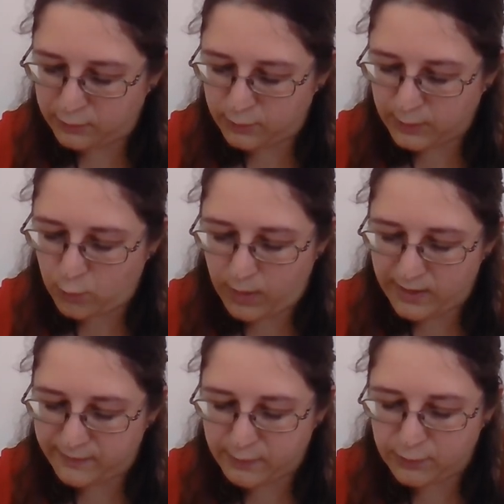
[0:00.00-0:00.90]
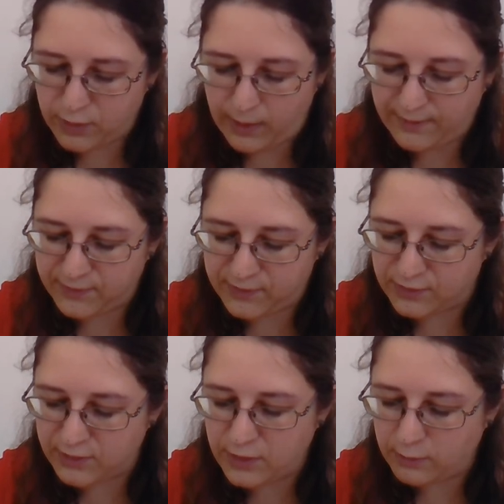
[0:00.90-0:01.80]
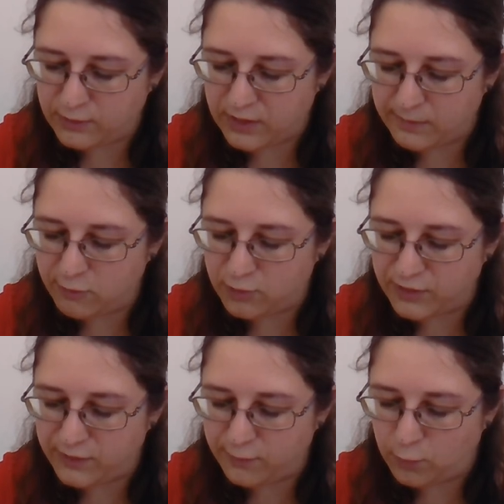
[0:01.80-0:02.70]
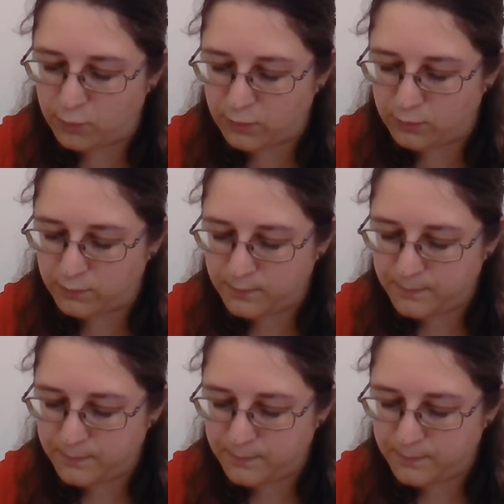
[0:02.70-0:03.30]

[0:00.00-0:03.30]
to inquire if there was no answer to the note he had brought in the forenoon.